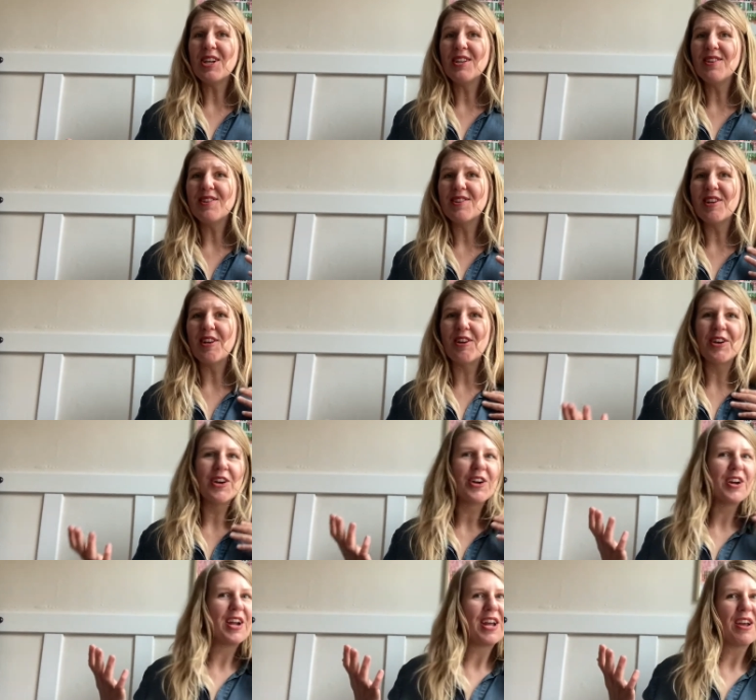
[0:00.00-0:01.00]

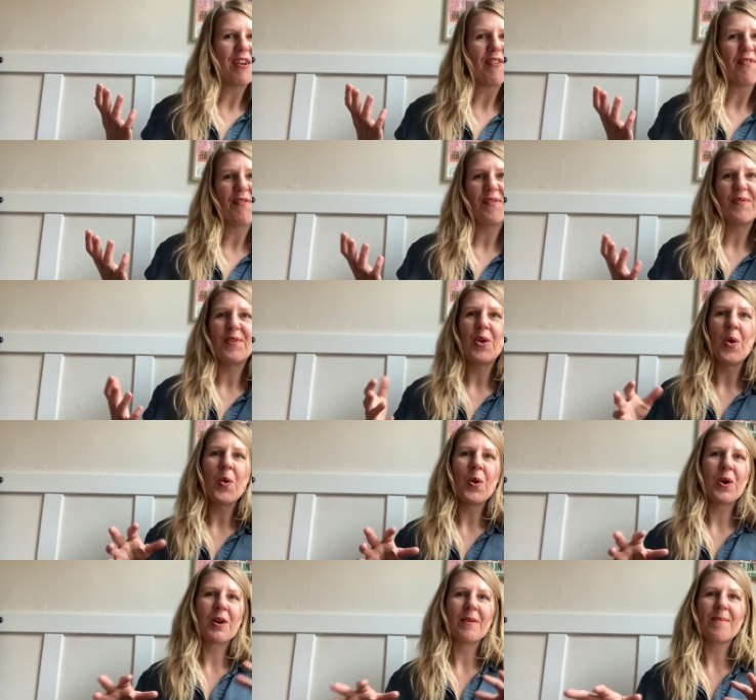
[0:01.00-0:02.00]
consider if
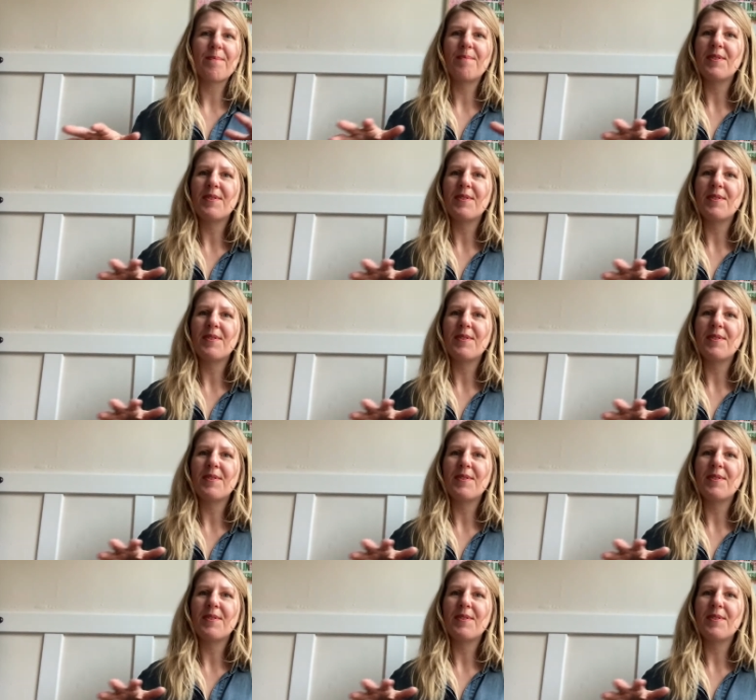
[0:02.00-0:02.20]
you're